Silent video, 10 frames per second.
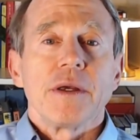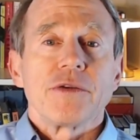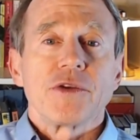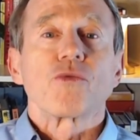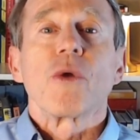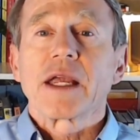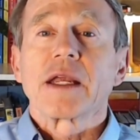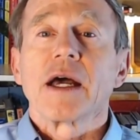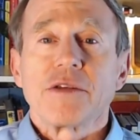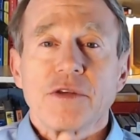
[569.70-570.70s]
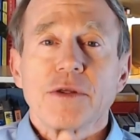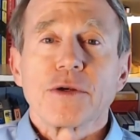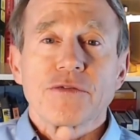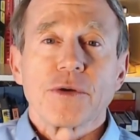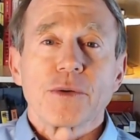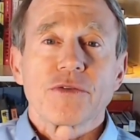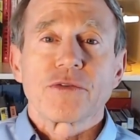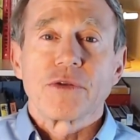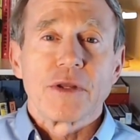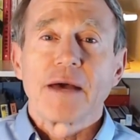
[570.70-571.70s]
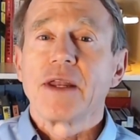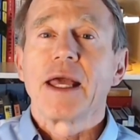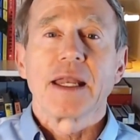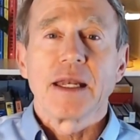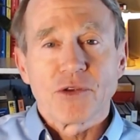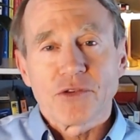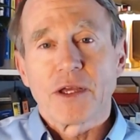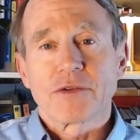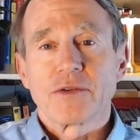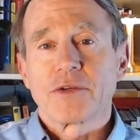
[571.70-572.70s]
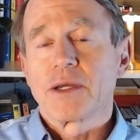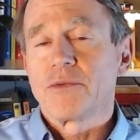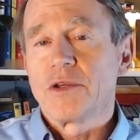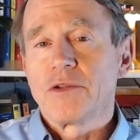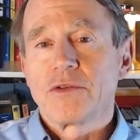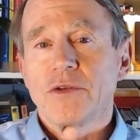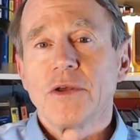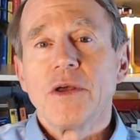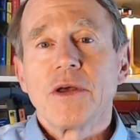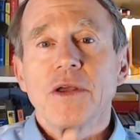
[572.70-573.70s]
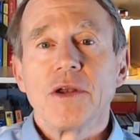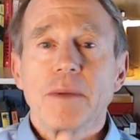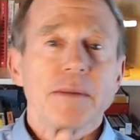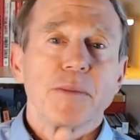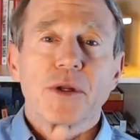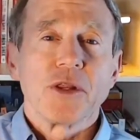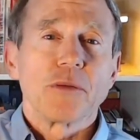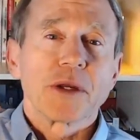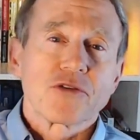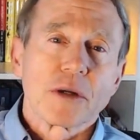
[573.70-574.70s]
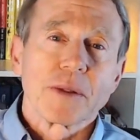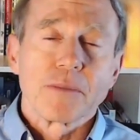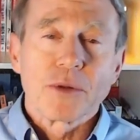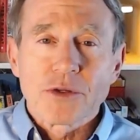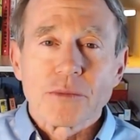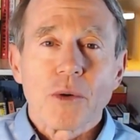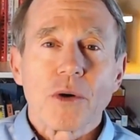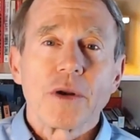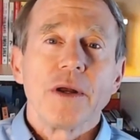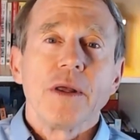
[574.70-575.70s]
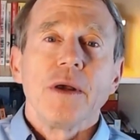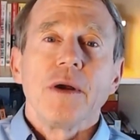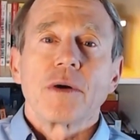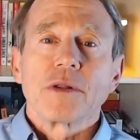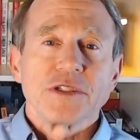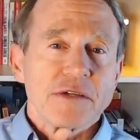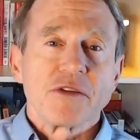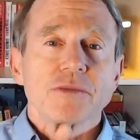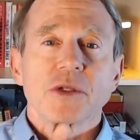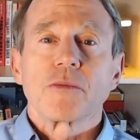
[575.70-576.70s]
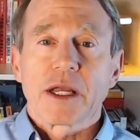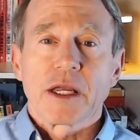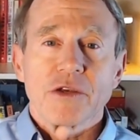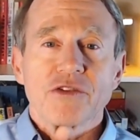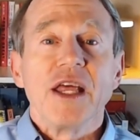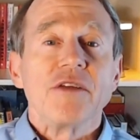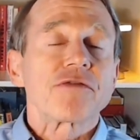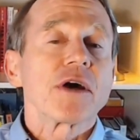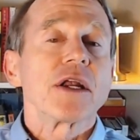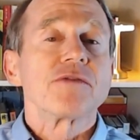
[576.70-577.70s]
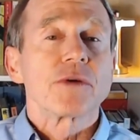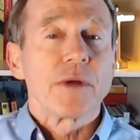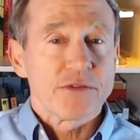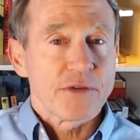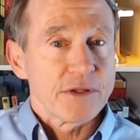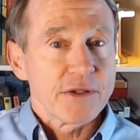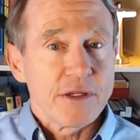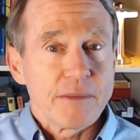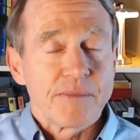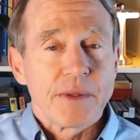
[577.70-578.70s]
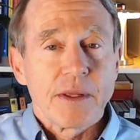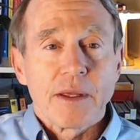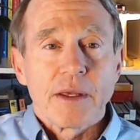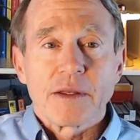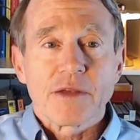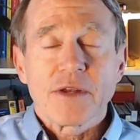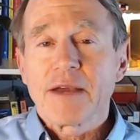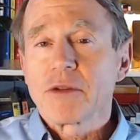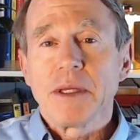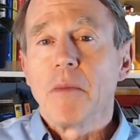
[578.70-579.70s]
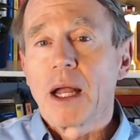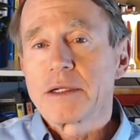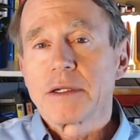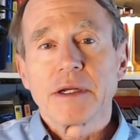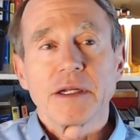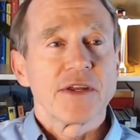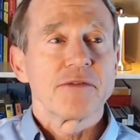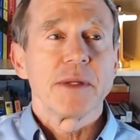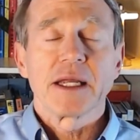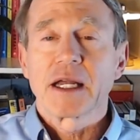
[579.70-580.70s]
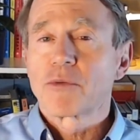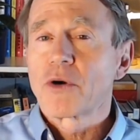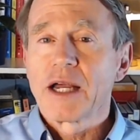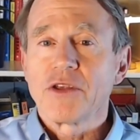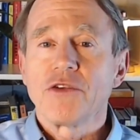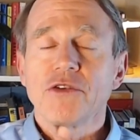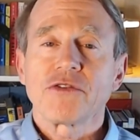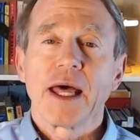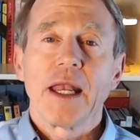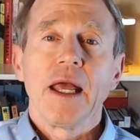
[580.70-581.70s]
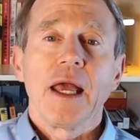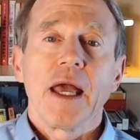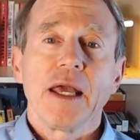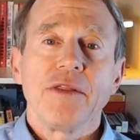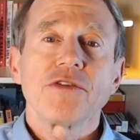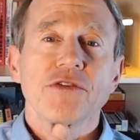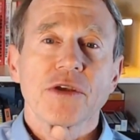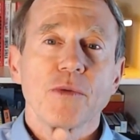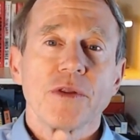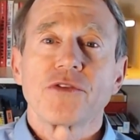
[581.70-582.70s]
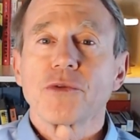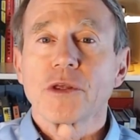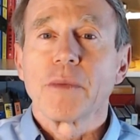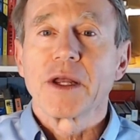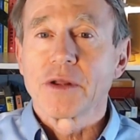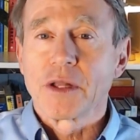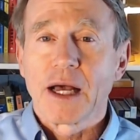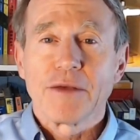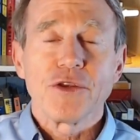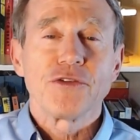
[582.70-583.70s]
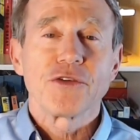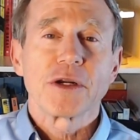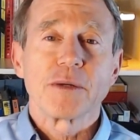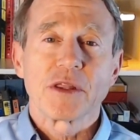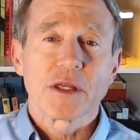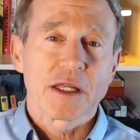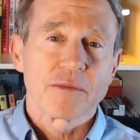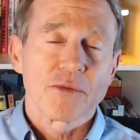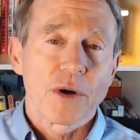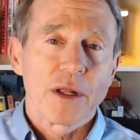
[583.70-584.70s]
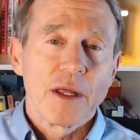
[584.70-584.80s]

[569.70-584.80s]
just recognizing those folks that haven't had any mistakes on their timesheets, maybe putting their picture up on the bulletin board, or at least giving them some recognition in front of the rest of the team. Doesn't have to be monetary, doesn't have to be any kind of prize. It's just that, hey, this is someone that's really made our lives easier, and we thank them for it.